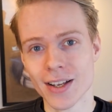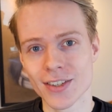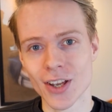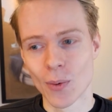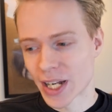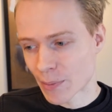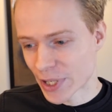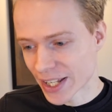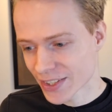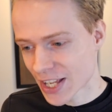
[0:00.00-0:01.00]
So with that
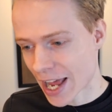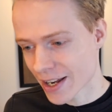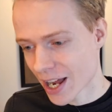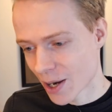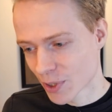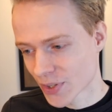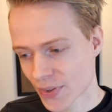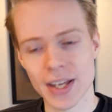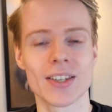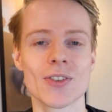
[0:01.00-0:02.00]
being said, I want to
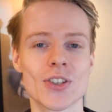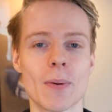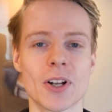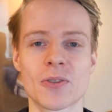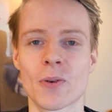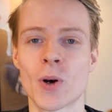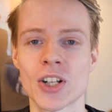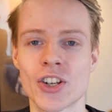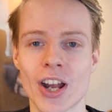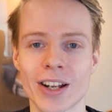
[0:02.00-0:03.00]
thank you so much for
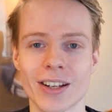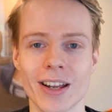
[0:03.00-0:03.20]
watching.